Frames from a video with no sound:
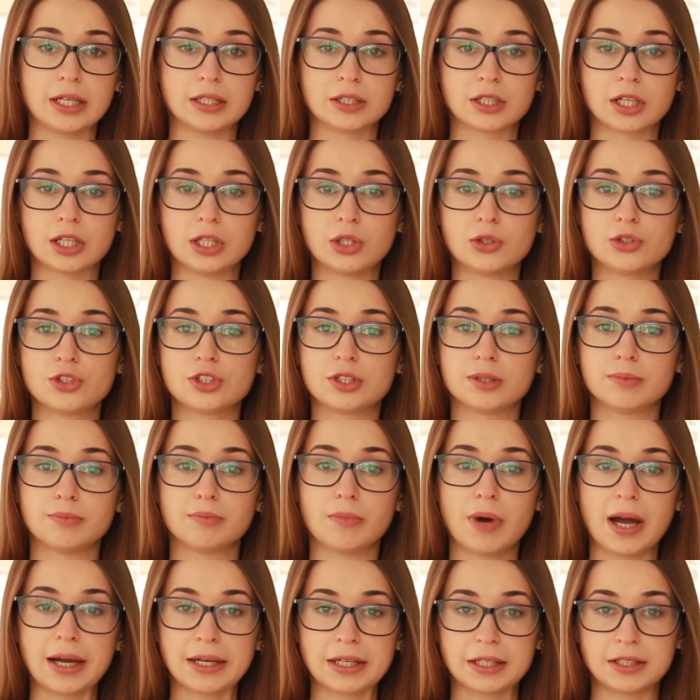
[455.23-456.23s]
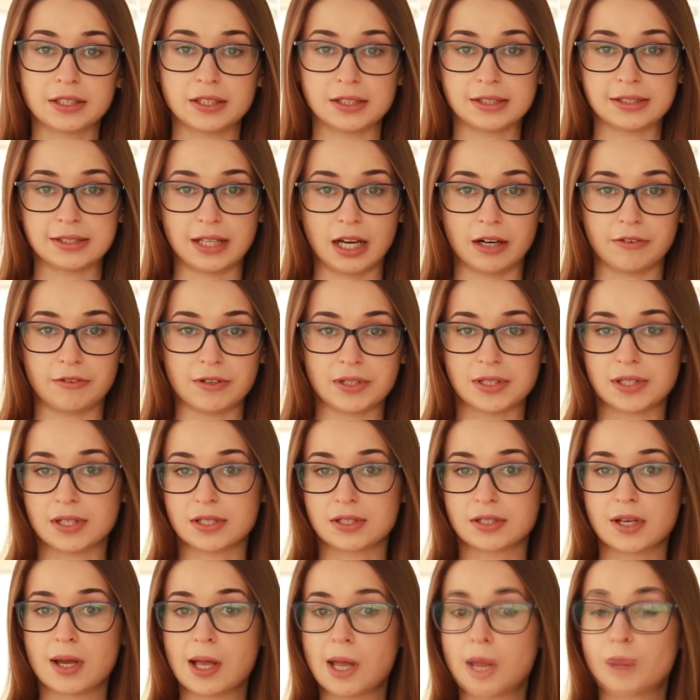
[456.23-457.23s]
includes marketing
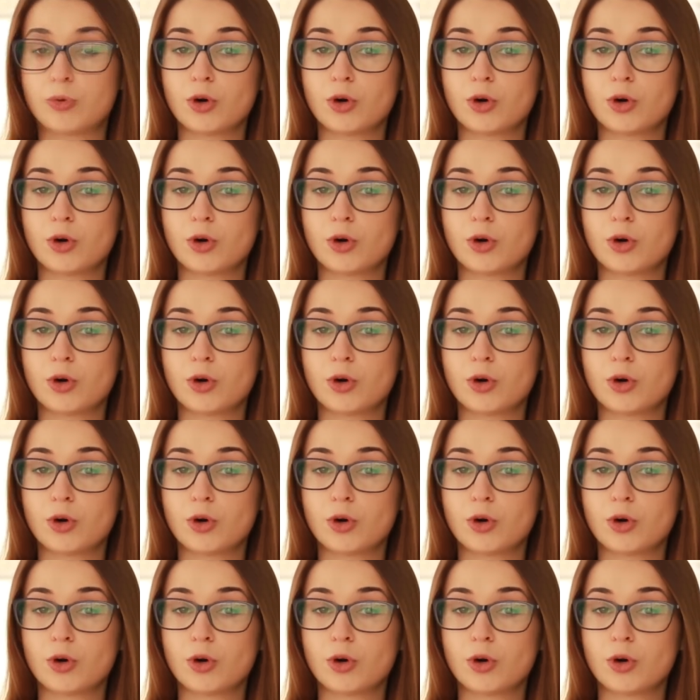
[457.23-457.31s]
services,